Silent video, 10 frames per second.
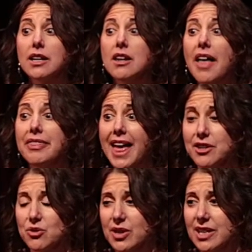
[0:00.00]
Not
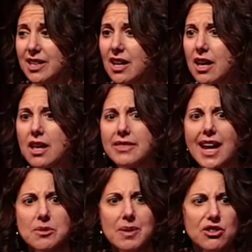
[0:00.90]
that tree.
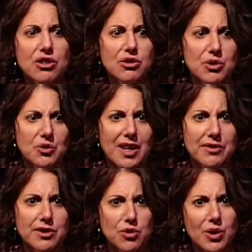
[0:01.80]
That's my children's
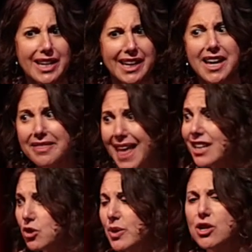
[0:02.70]
favorite tree.
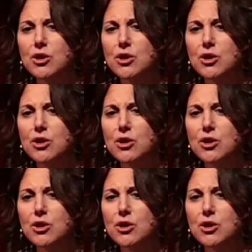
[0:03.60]
That tree